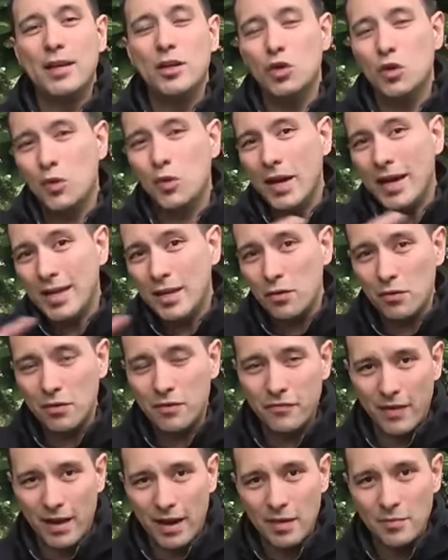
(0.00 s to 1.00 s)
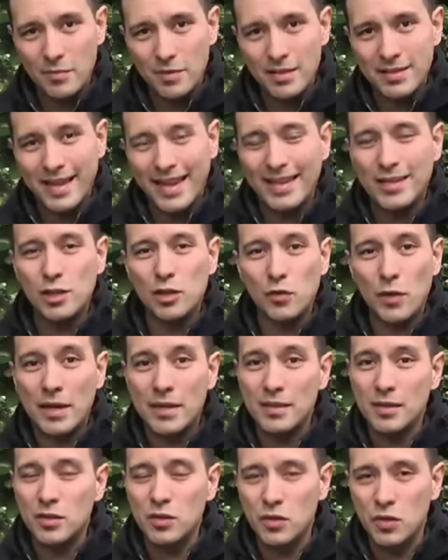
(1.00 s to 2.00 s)
track your environment and
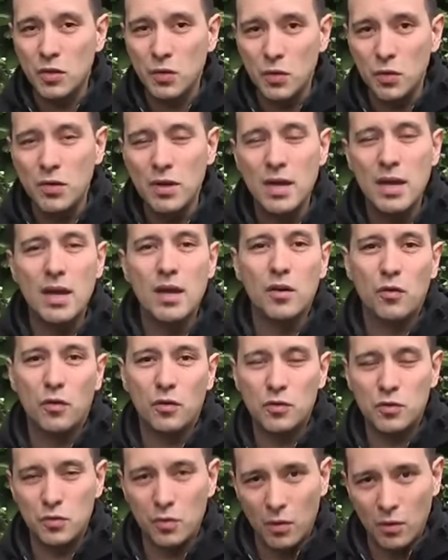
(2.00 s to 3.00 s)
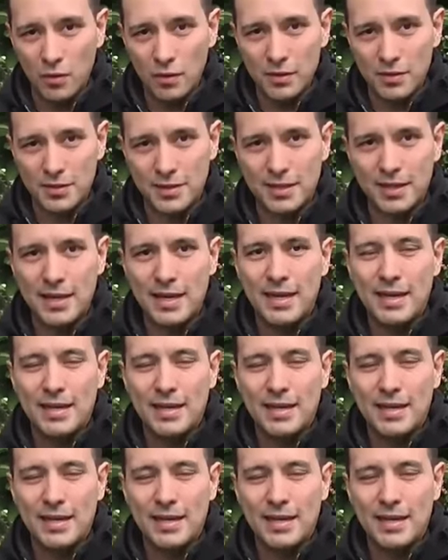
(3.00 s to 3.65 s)
track the two controllers